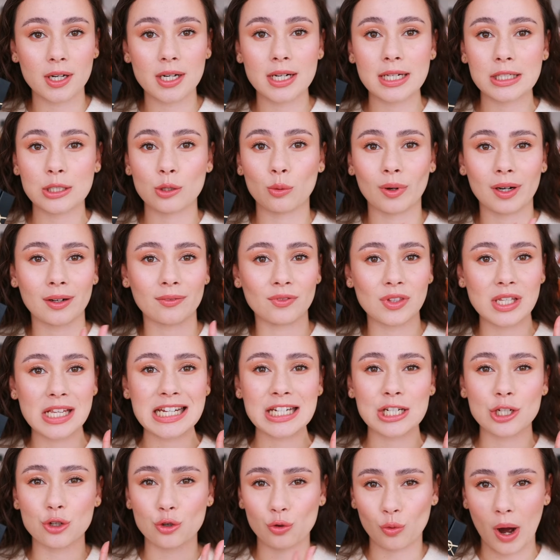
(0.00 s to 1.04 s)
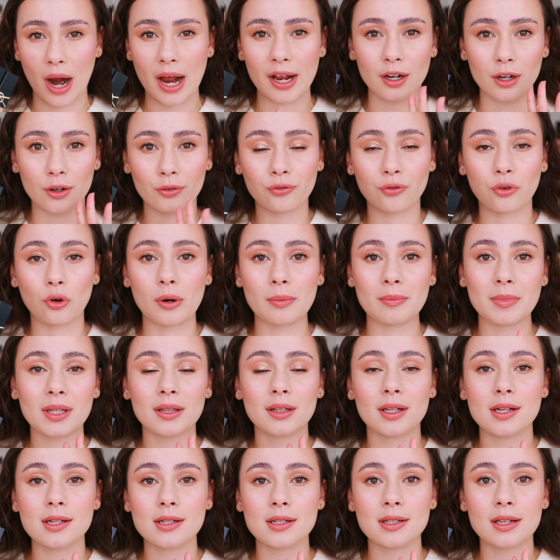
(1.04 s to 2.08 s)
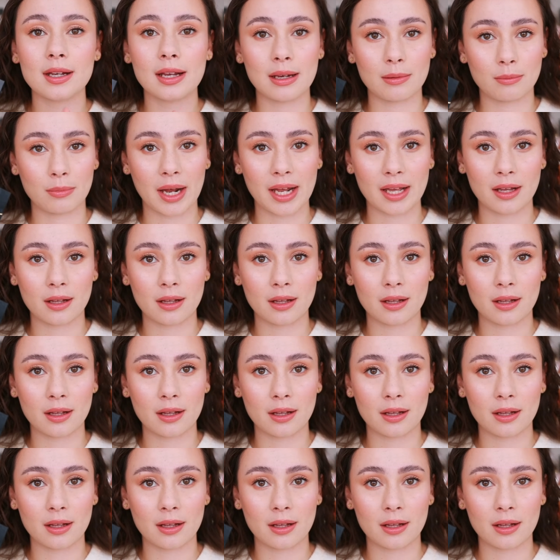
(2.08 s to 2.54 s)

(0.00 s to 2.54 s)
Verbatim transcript: It's one of the drier formulas in my